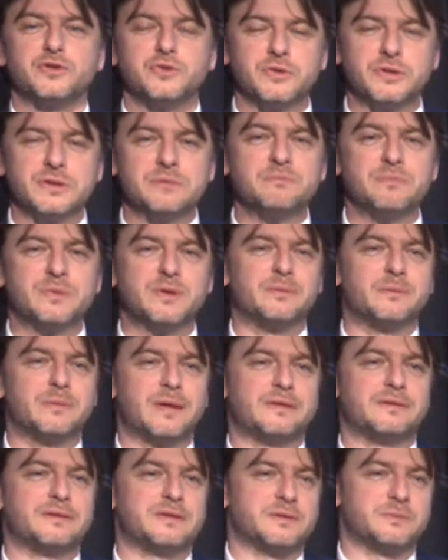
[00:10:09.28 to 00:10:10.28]
to
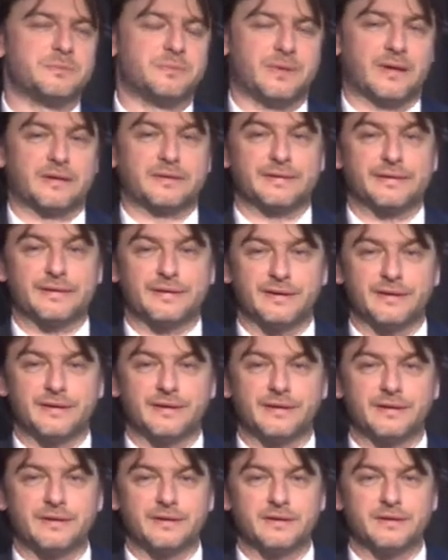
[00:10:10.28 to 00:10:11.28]
implement
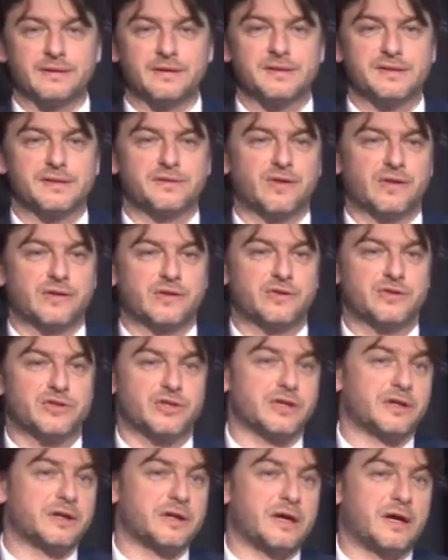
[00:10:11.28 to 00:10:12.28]
practically the
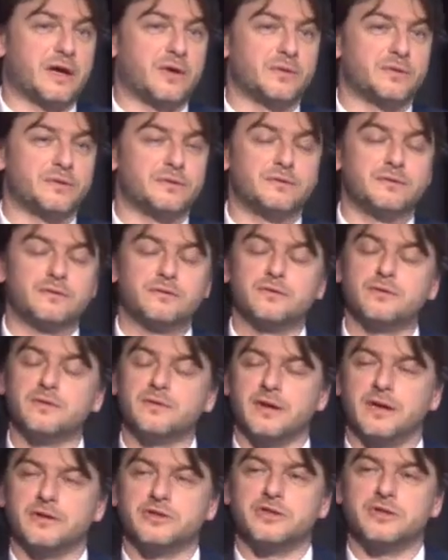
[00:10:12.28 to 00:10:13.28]
strategy, how to
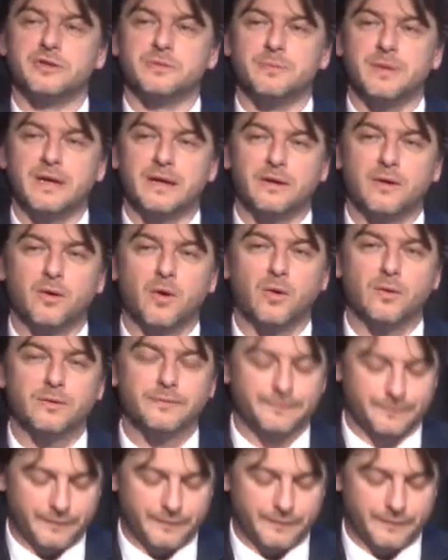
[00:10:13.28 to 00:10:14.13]
catch the main goal.